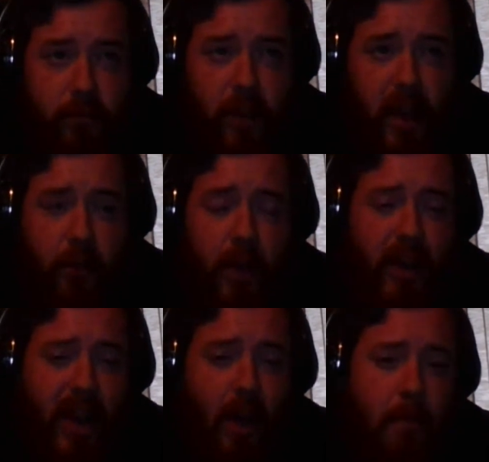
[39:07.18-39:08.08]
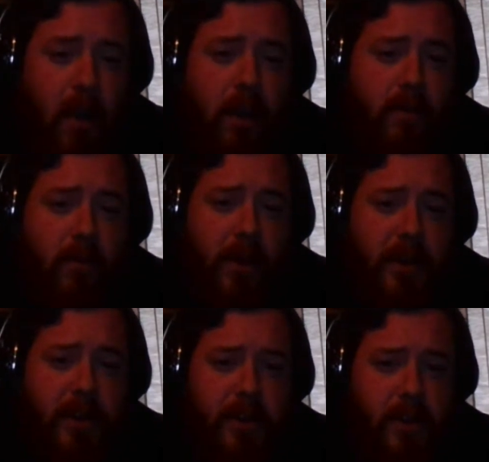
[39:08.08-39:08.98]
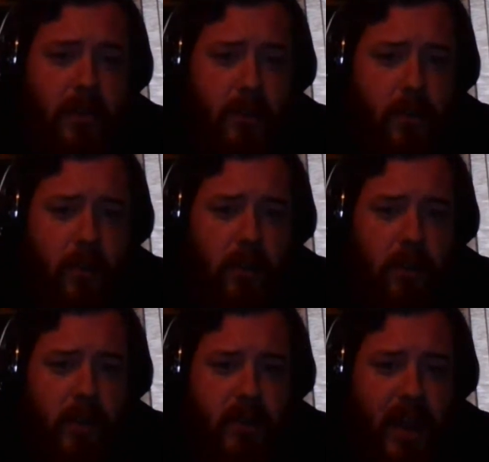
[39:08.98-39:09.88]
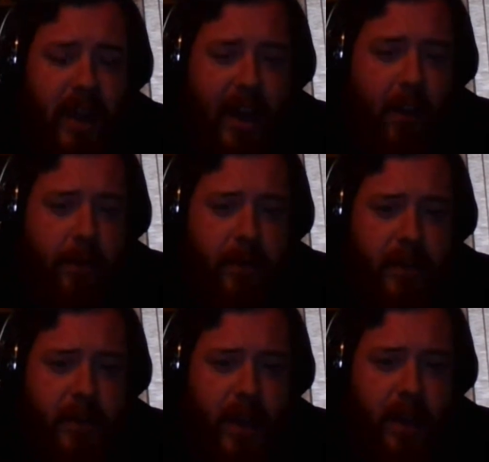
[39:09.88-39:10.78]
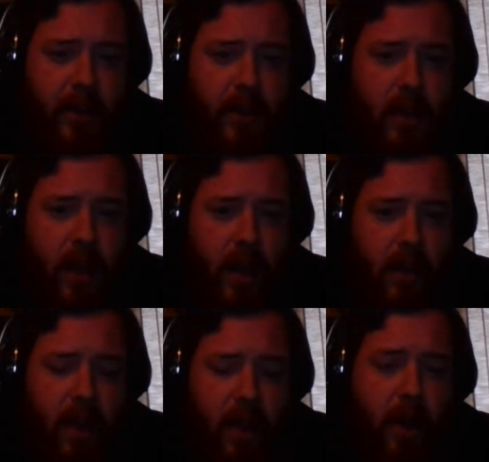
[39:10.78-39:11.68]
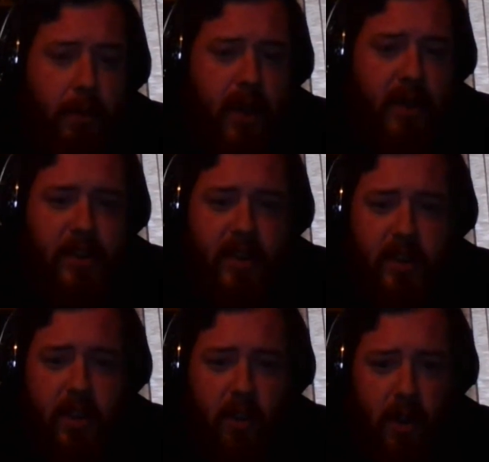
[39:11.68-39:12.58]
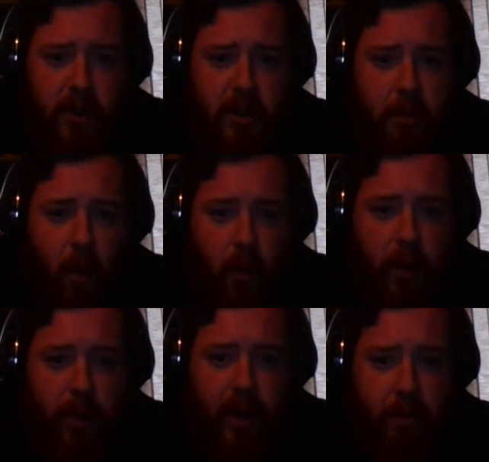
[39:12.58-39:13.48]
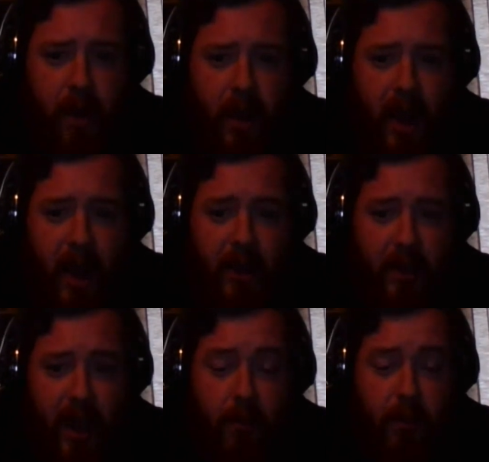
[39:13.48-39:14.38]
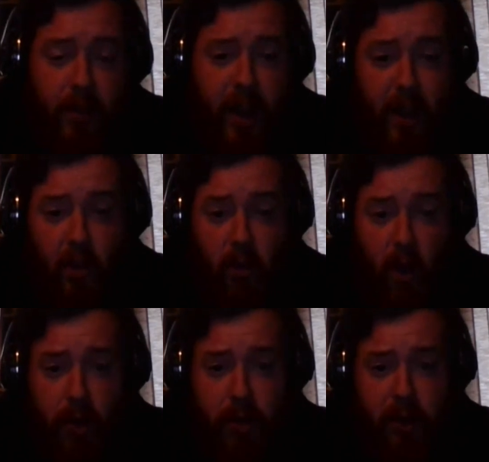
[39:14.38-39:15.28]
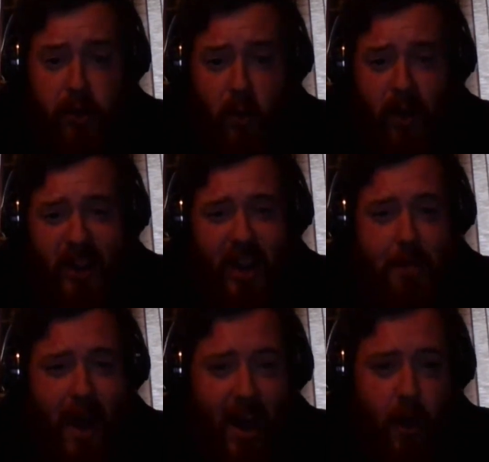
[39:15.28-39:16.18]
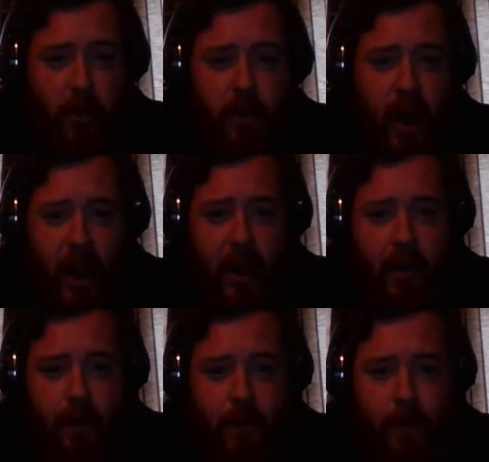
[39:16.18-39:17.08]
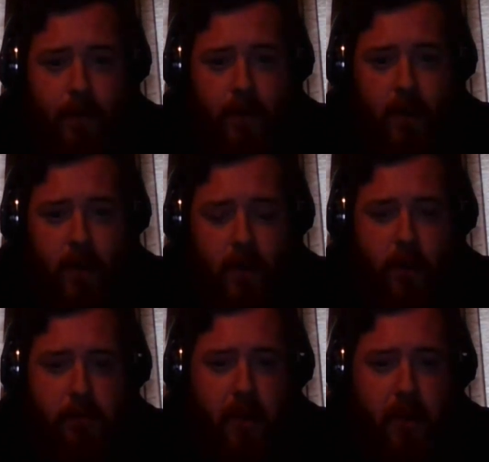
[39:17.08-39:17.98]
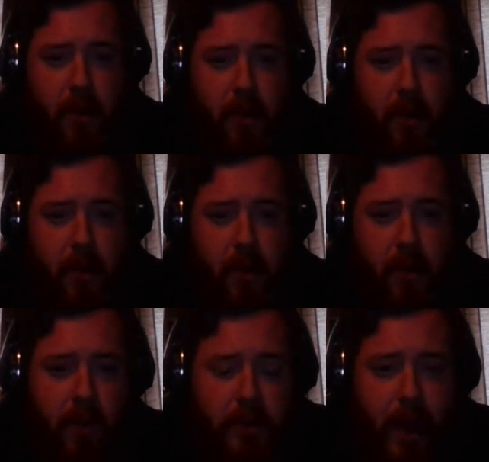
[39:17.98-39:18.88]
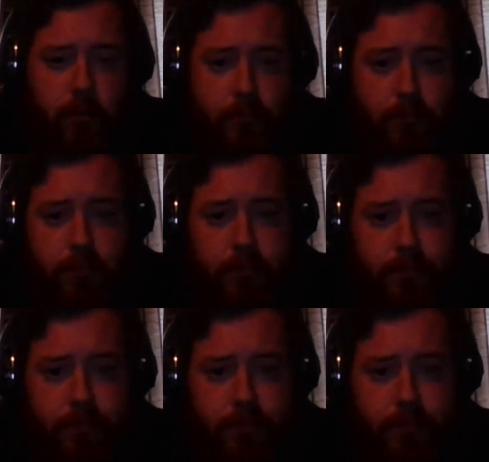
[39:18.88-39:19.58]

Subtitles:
If we allow market forces to take care of these things, then we can be consistent across the board with it and allow for the kind of growth that's going to come out of those market forces in play.